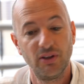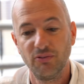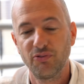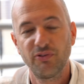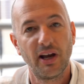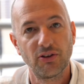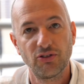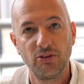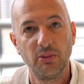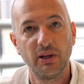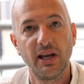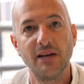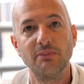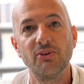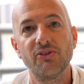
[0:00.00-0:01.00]
In fact, she
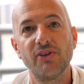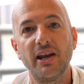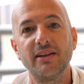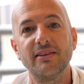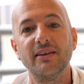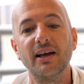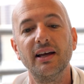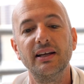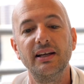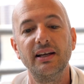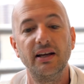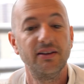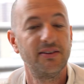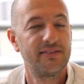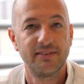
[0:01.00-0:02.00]
became a senator
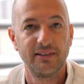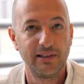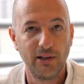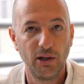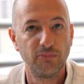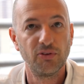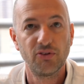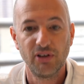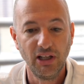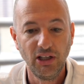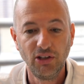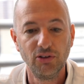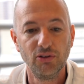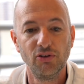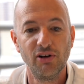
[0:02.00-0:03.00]
and is still obviously
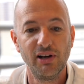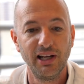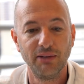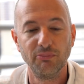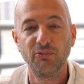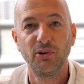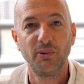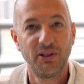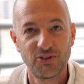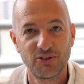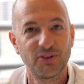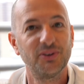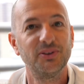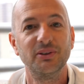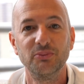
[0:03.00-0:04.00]
hugely
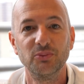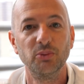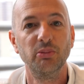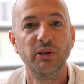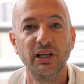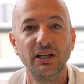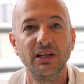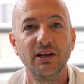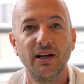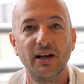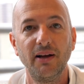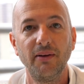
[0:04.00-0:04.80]
influential and will be